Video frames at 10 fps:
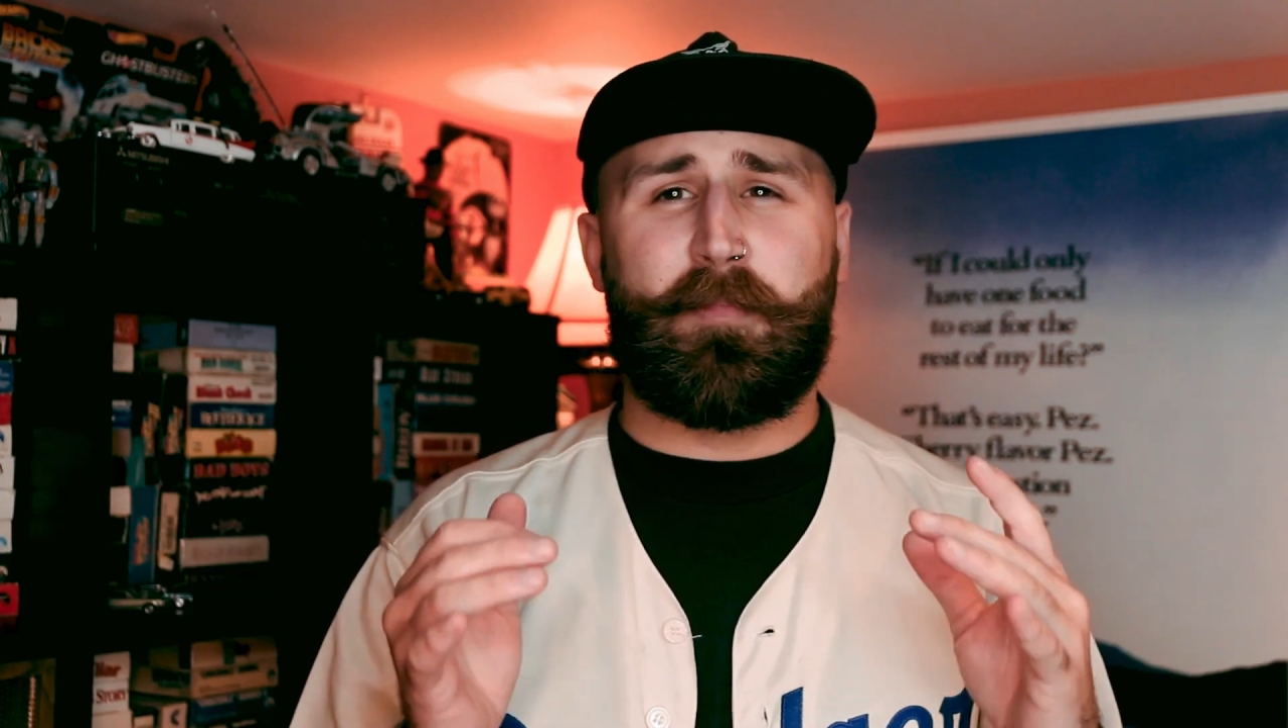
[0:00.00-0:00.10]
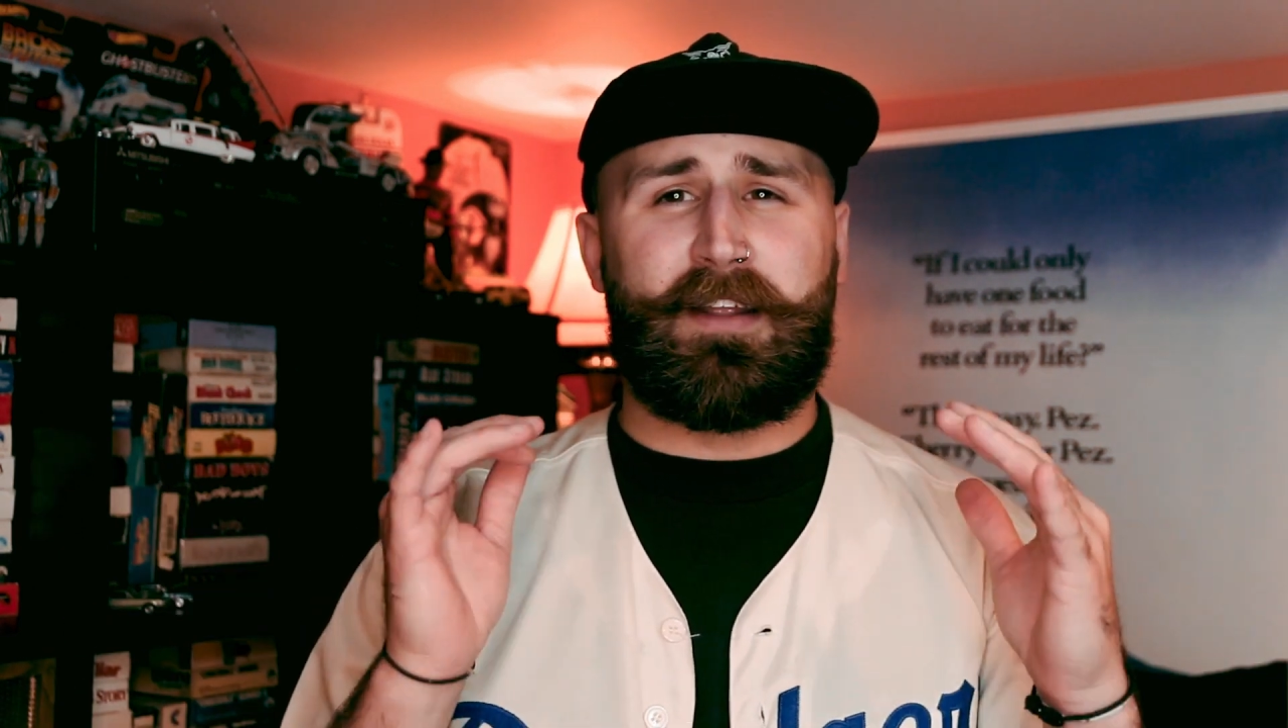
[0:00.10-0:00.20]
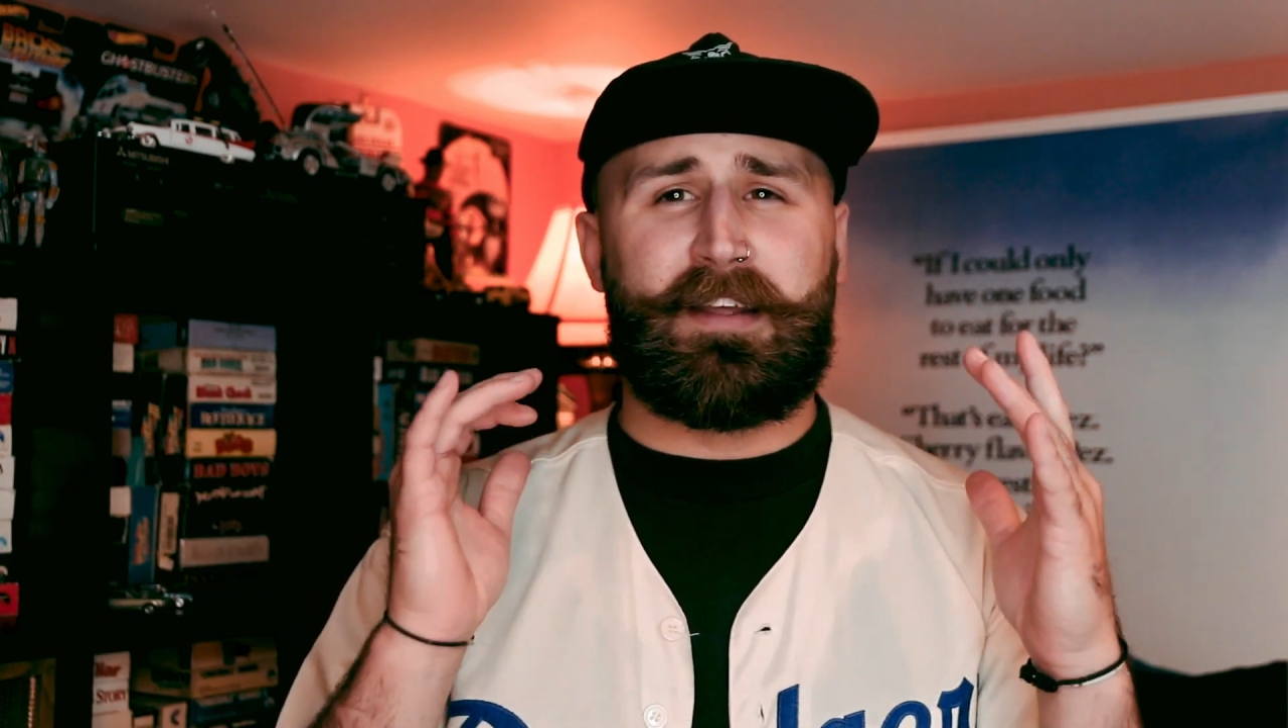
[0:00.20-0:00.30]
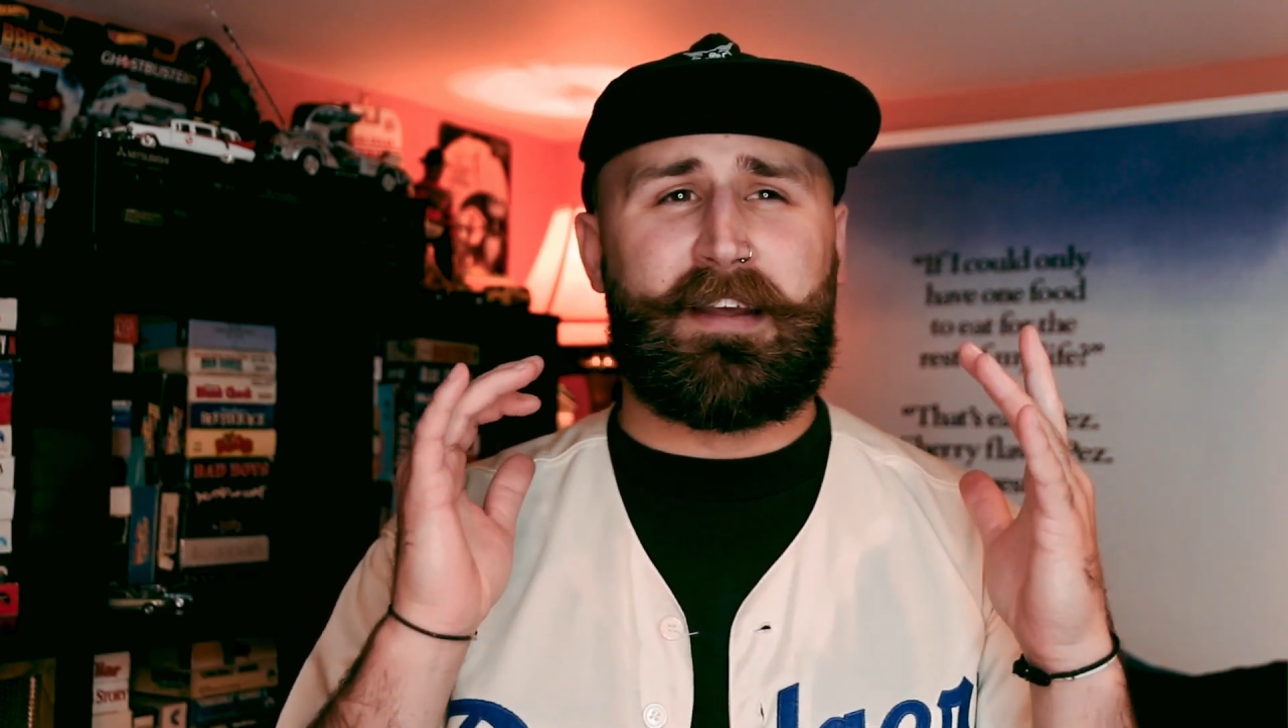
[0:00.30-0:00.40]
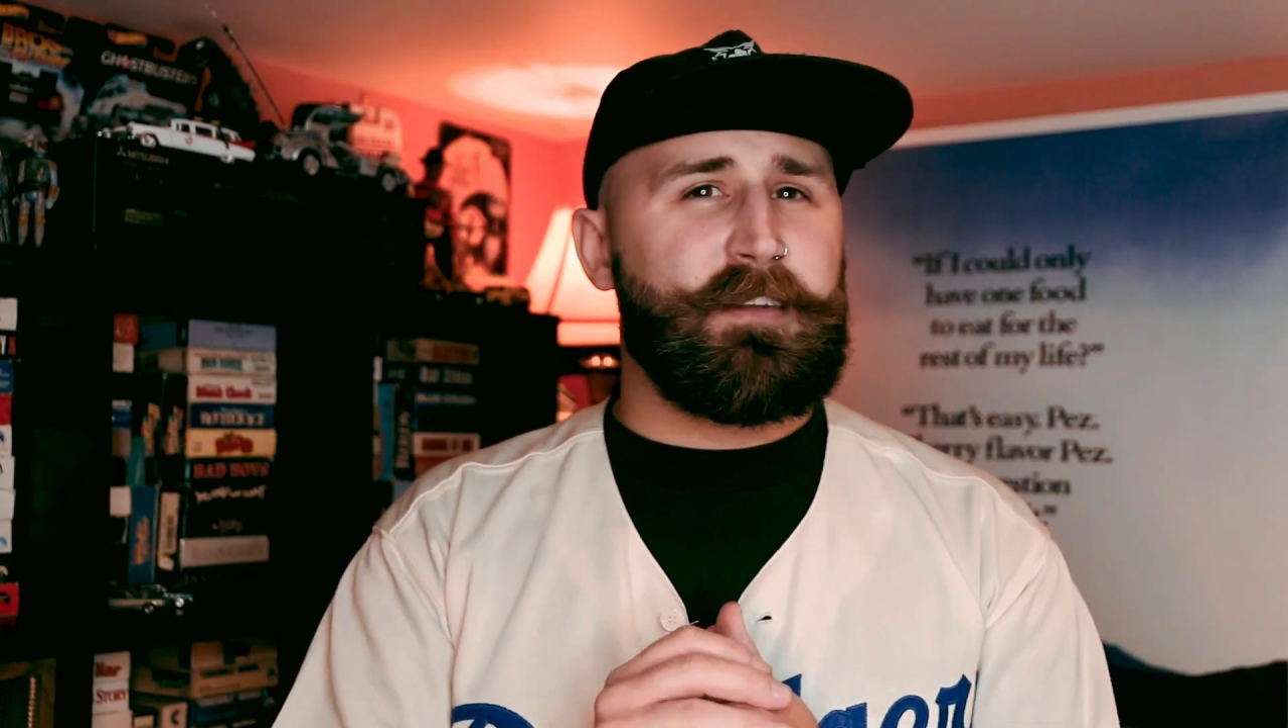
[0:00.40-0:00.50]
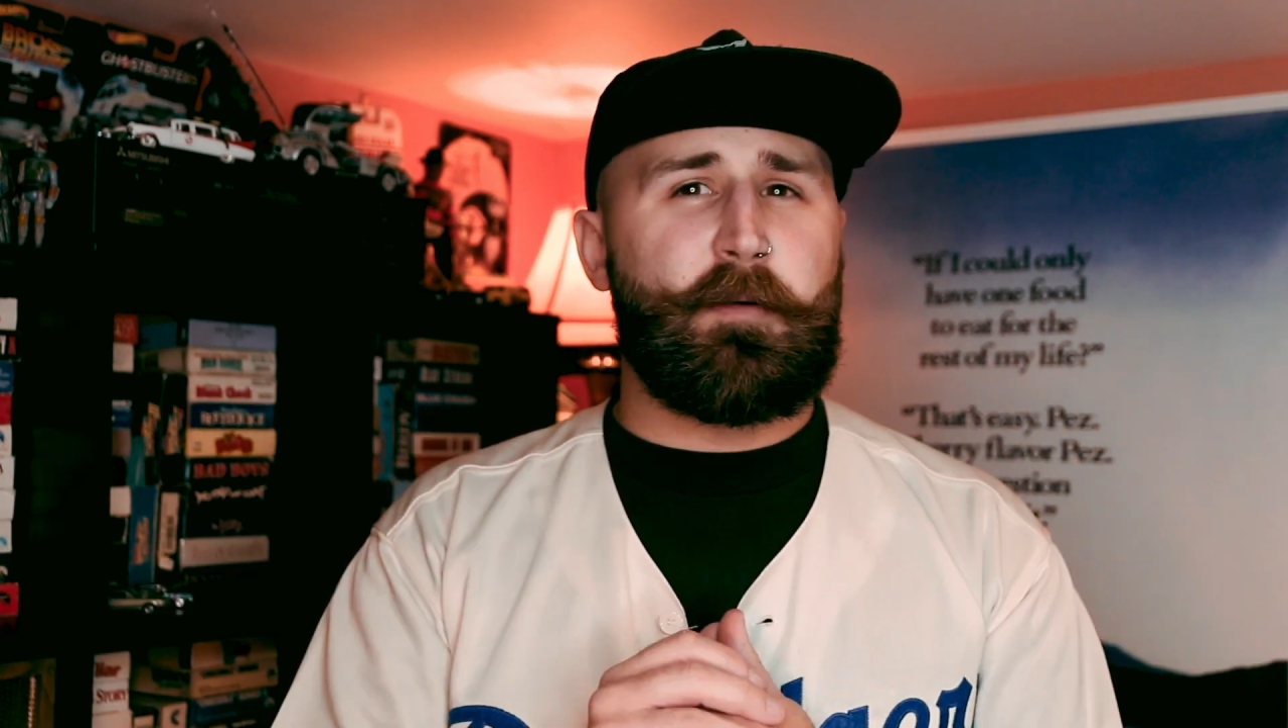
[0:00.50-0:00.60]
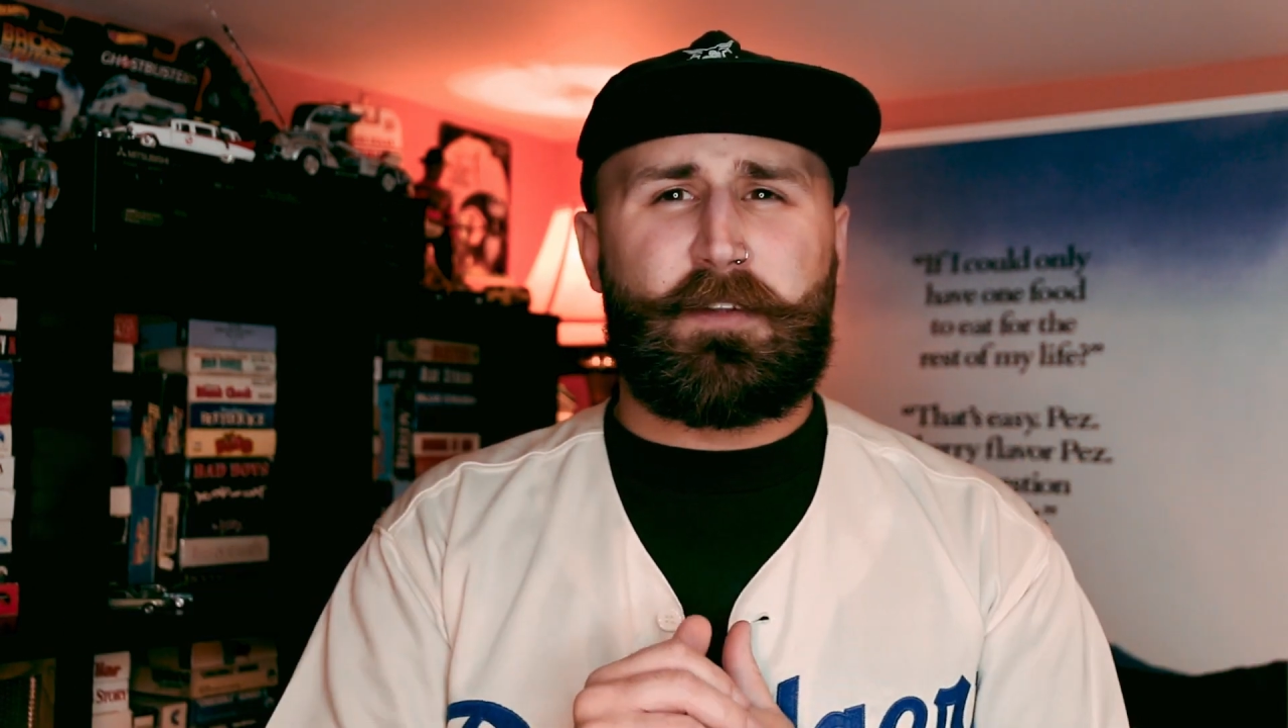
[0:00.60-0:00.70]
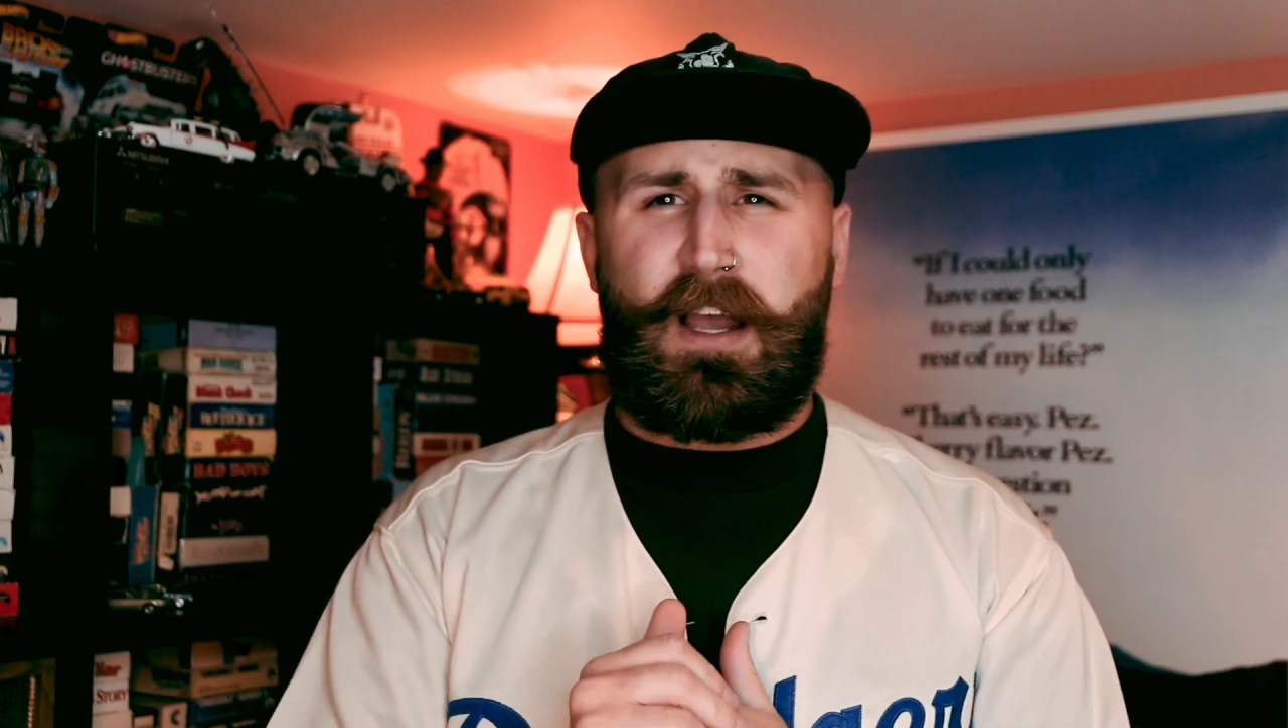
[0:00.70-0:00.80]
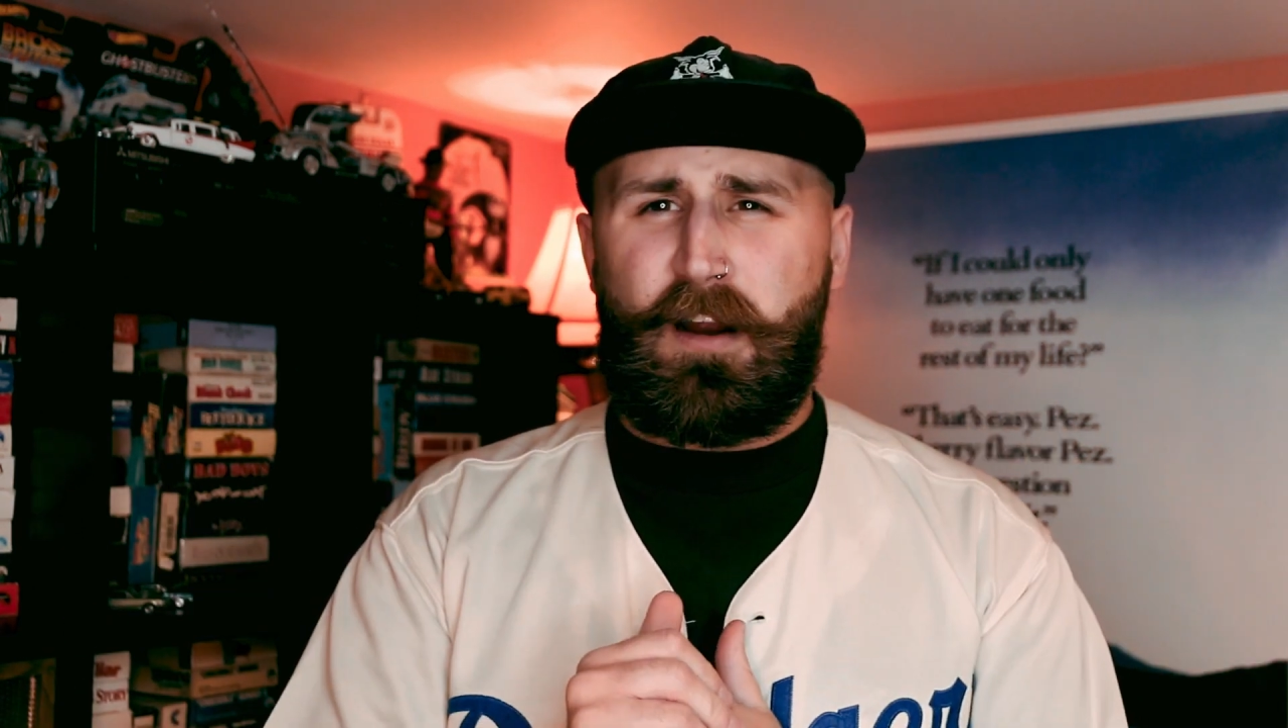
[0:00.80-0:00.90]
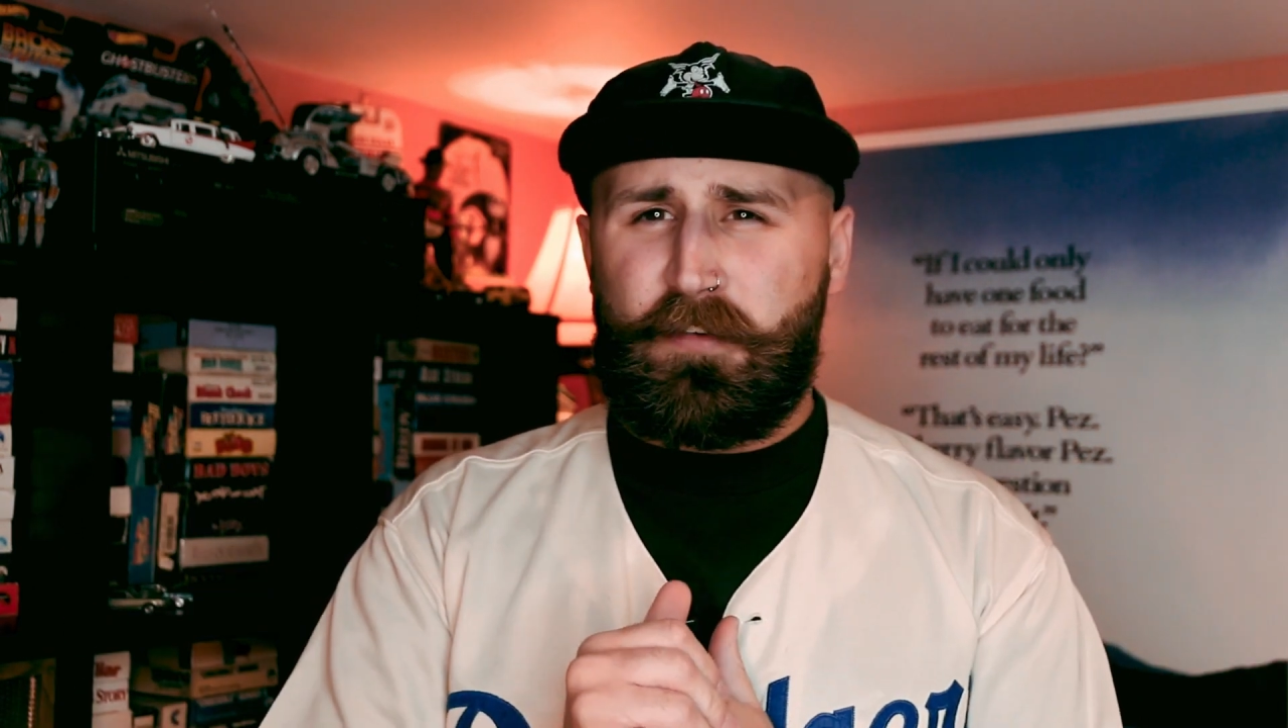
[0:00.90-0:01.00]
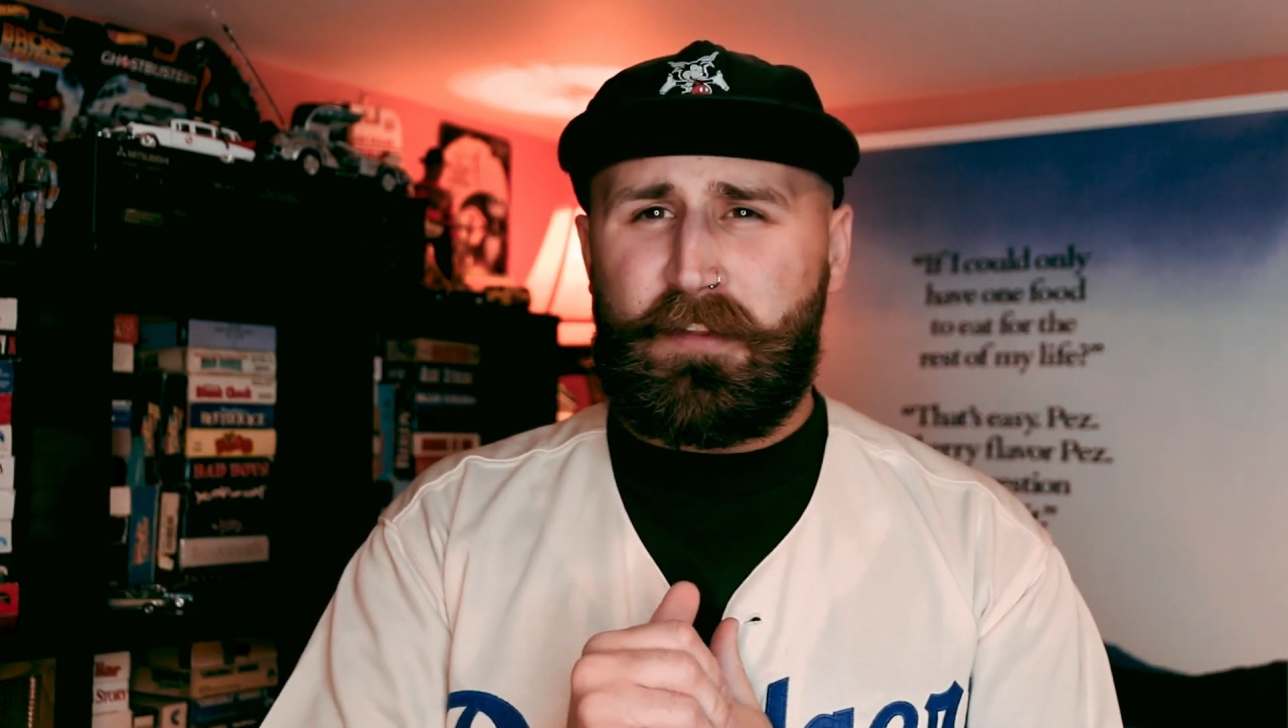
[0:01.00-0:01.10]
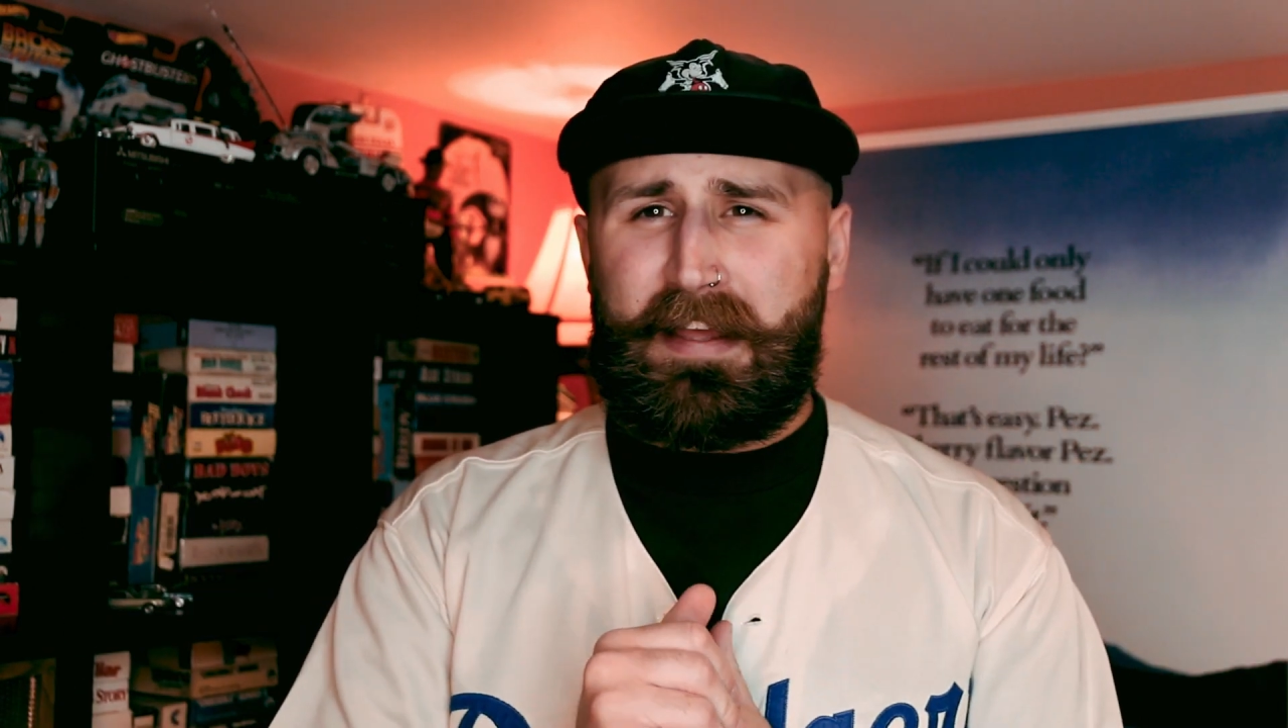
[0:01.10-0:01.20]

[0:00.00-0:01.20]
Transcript: but cinematography